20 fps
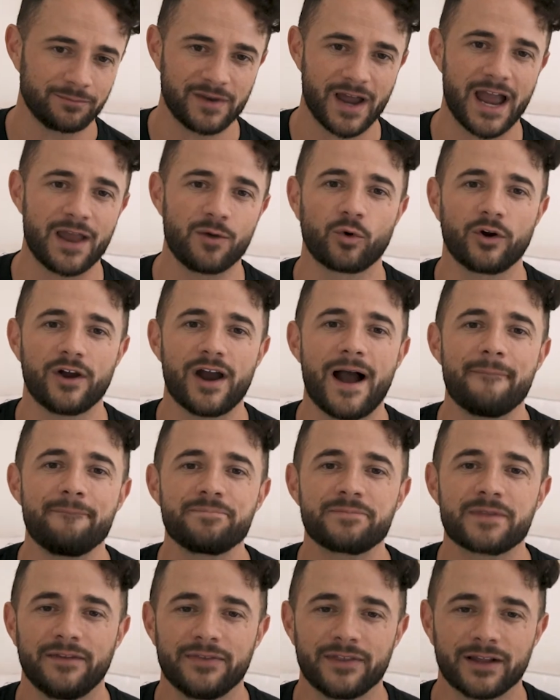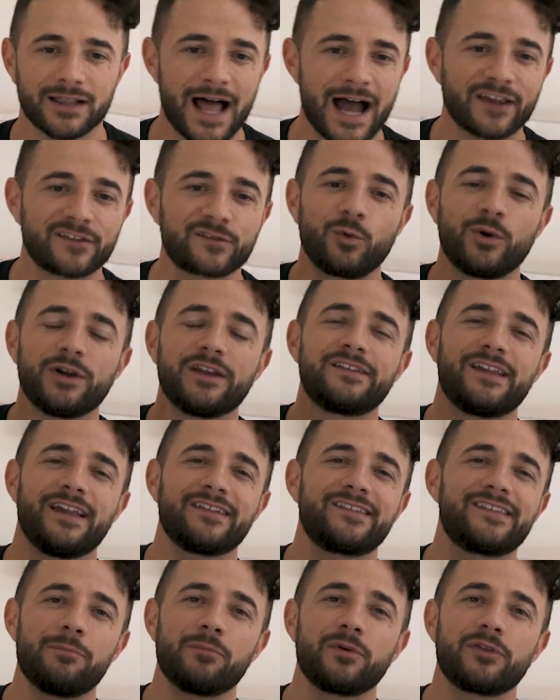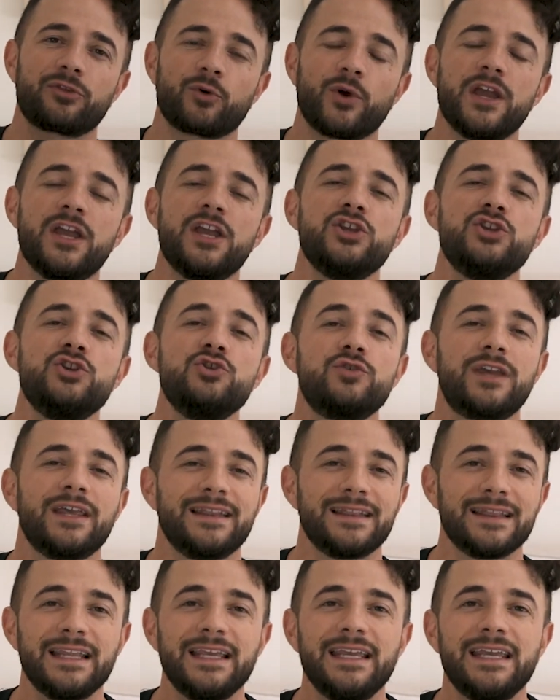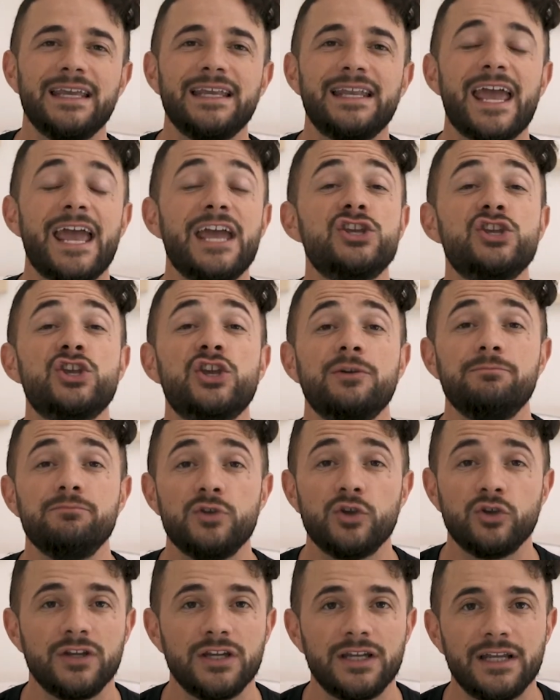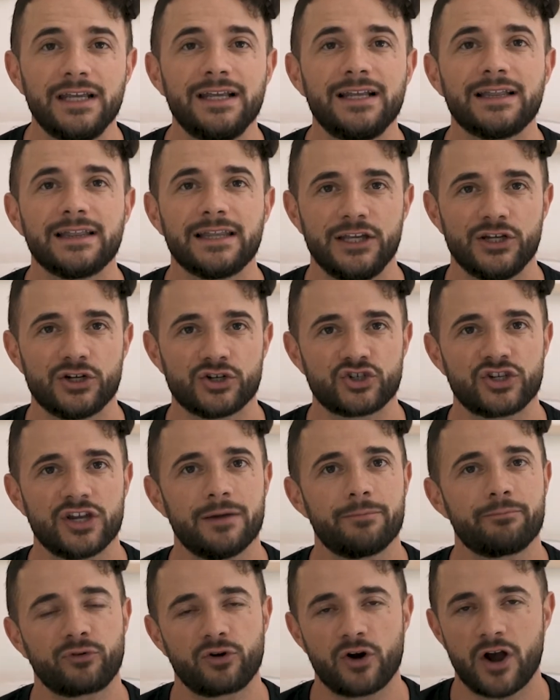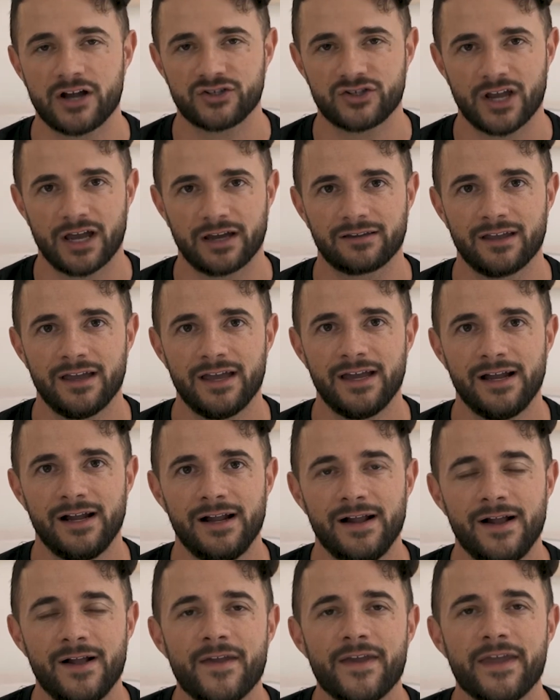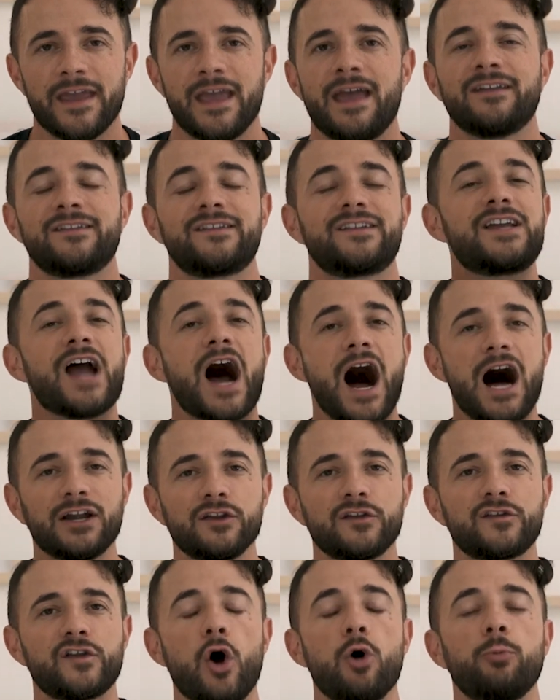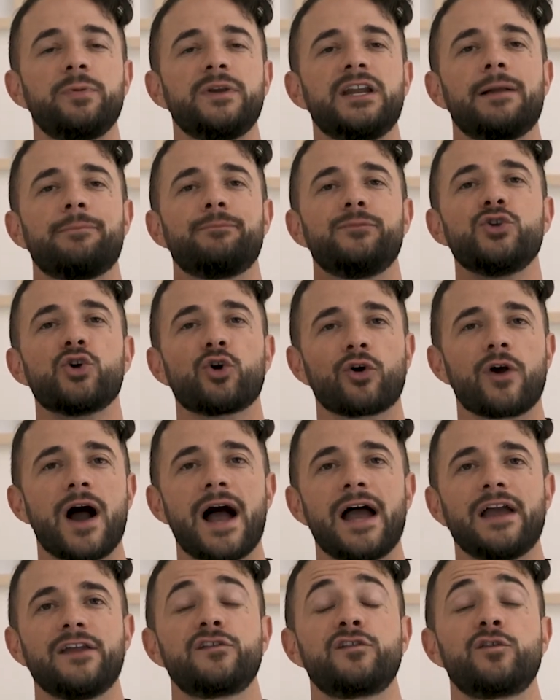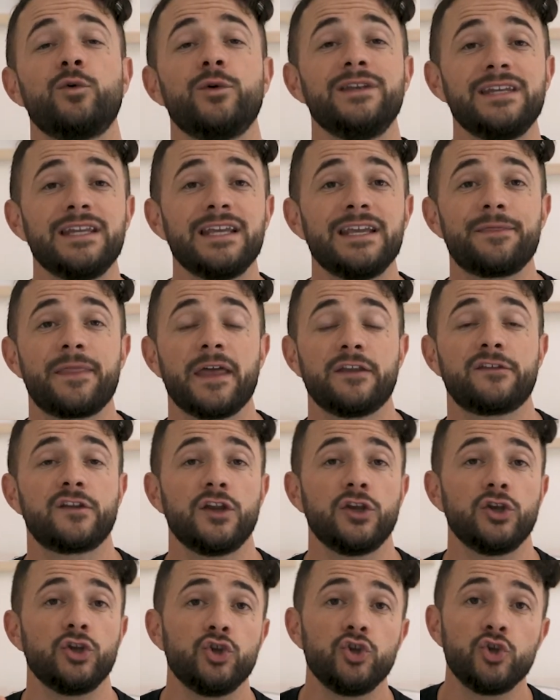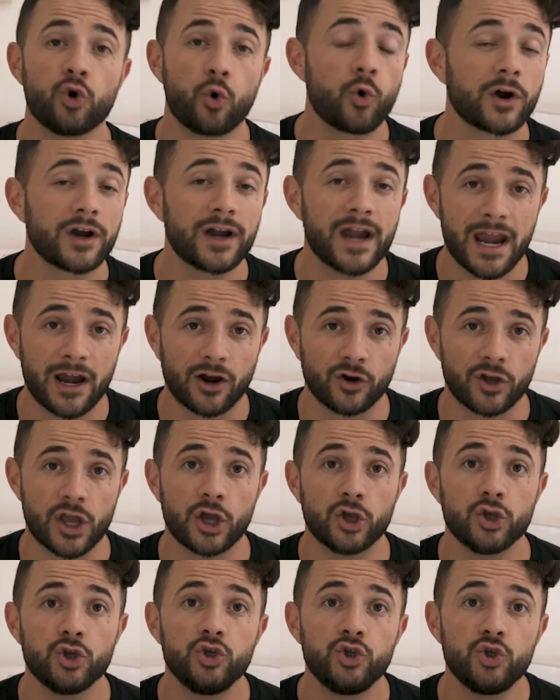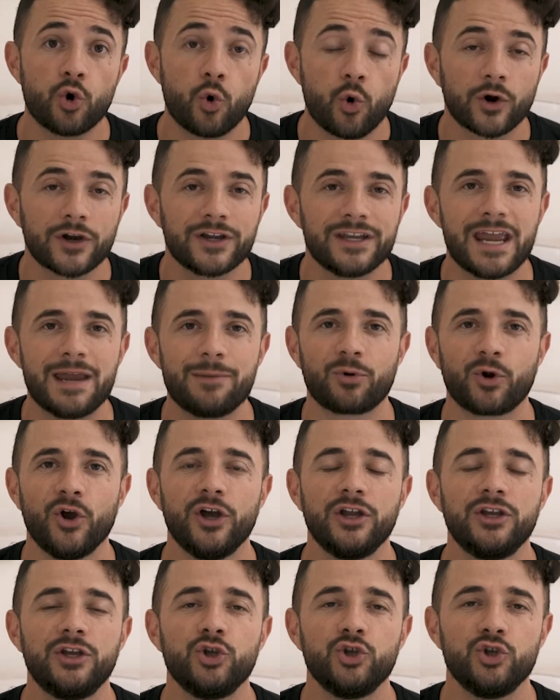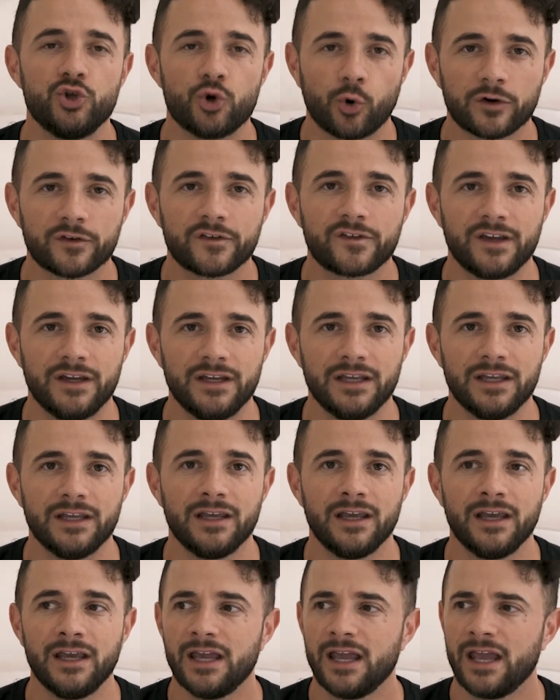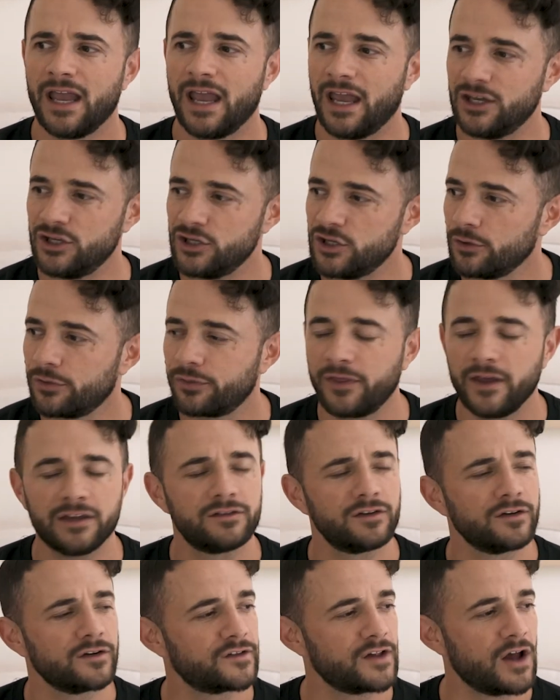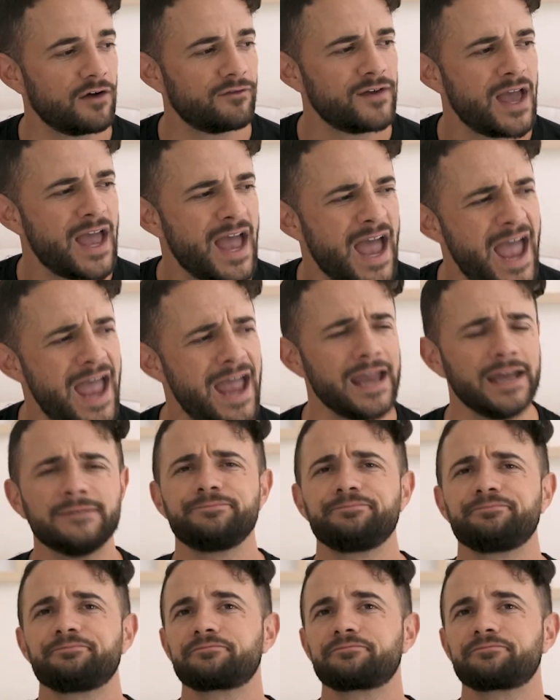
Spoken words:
night we're at. The last one is this, number 3, you can lead a community leadership project. As God is opening up your eyes to a need that's in your area, your neighborhood, your city, and you think to yourself, hey,